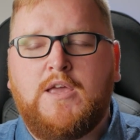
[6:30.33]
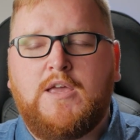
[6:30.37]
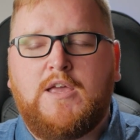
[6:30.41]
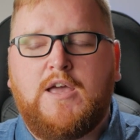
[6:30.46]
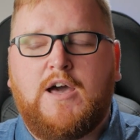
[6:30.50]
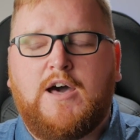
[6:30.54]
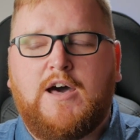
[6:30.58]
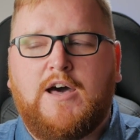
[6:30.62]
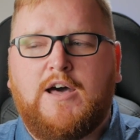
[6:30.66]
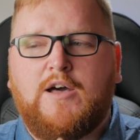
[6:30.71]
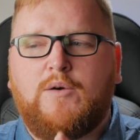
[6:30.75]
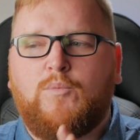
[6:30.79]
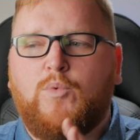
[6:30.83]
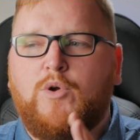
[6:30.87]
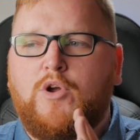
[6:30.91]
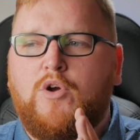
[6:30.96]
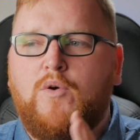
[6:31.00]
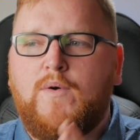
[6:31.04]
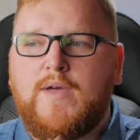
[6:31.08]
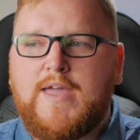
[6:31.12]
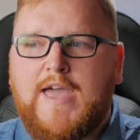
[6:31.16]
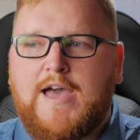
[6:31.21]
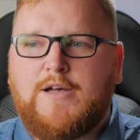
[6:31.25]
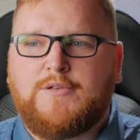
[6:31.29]
we're
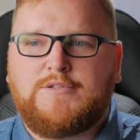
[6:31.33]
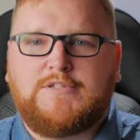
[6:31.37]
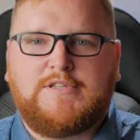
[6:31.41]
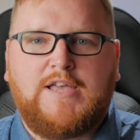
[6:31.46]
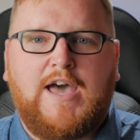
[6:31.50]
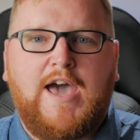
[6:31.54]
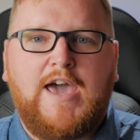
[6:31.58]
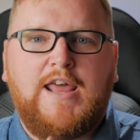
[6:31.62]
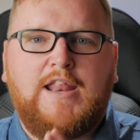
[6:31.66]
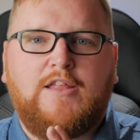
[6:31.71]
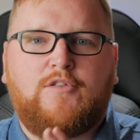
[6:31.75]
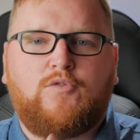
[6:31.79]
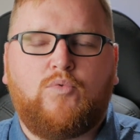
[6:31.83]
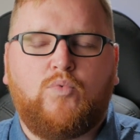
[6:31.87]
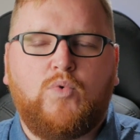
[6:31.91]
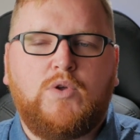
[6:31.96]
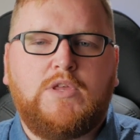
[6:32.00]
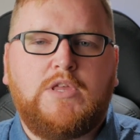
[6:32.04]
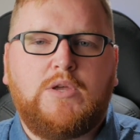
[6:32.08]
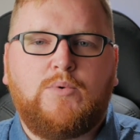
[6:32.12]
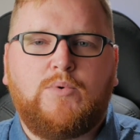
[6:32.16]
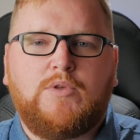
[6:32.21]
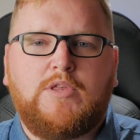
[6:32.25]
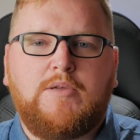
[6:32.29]
going outside, it's
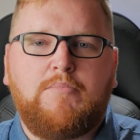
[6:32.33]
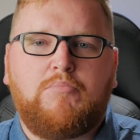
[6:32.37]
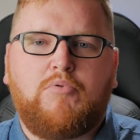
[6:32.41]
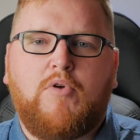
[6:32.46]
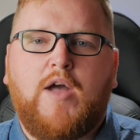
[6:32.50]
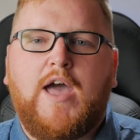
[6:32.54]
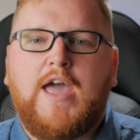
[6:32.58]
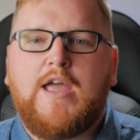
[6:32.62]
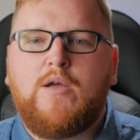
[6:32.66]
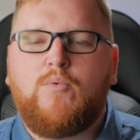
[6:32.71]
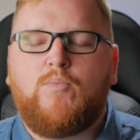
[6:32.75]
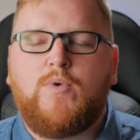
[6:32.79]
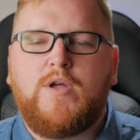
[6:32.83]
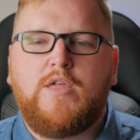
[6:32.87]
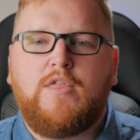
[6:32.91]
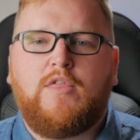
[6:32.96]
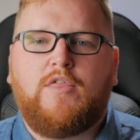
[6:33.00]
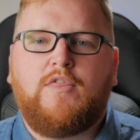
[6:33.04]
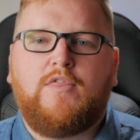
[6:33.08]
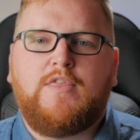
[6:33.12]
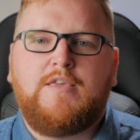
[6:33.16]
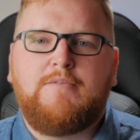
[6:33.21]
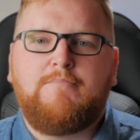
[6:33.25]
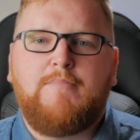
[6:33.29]
really, really bright
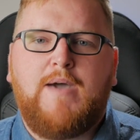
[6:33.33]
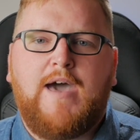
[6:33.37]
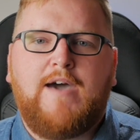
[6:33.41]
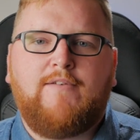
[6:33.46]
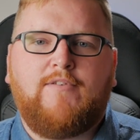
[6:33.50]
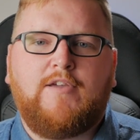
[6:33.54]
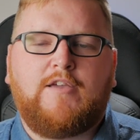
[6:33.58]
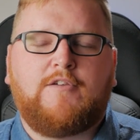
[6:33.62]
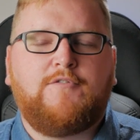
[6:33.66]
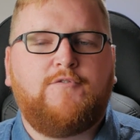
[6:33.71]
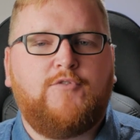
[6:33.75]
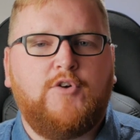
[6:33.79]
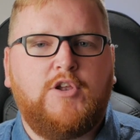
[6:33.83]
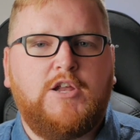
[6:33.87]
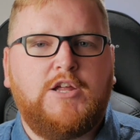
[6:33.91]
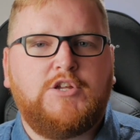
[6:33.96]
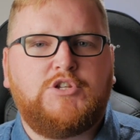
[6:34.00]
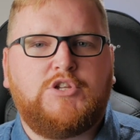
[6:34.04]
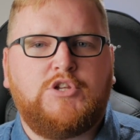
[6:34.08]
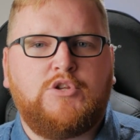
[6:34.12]
with the Mavic footage,